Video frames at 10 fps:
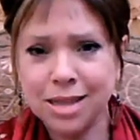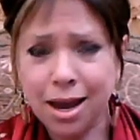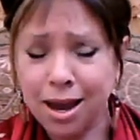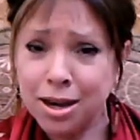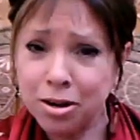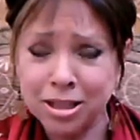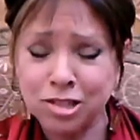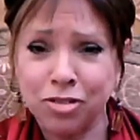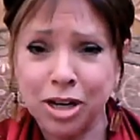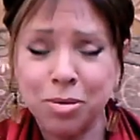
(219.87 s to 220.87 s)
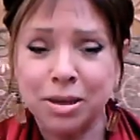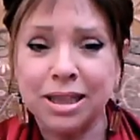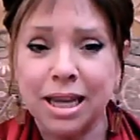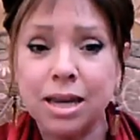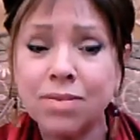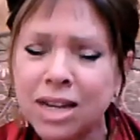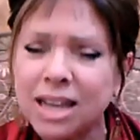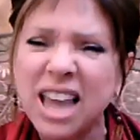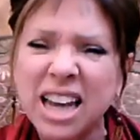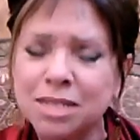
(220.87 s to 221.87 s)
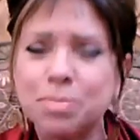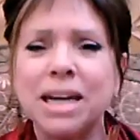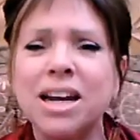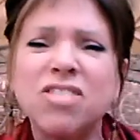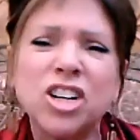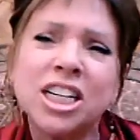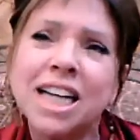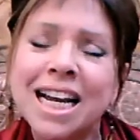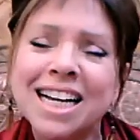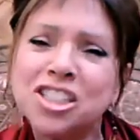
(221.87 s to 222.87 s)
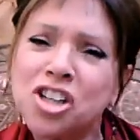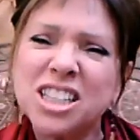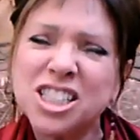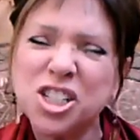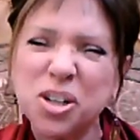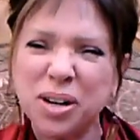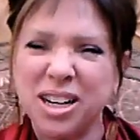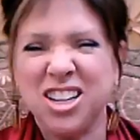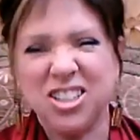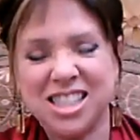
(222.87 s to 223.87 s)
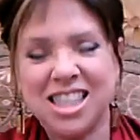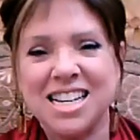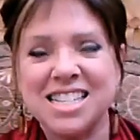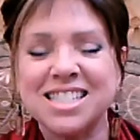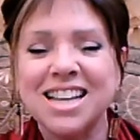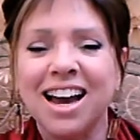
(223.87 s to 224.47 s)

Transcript: I hear this frequently, even enlightened men. I've heard Jon Stewart use this.